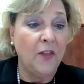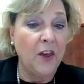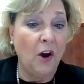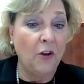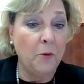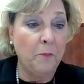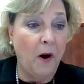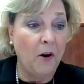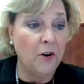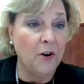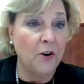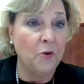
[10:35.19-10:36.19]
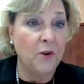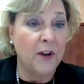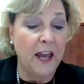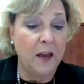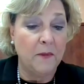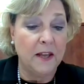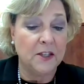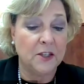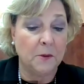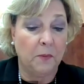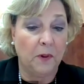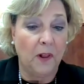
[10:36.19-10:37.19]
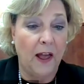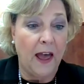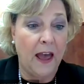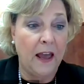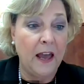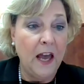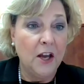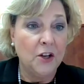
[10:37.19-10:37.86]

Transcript: The other partner who came into play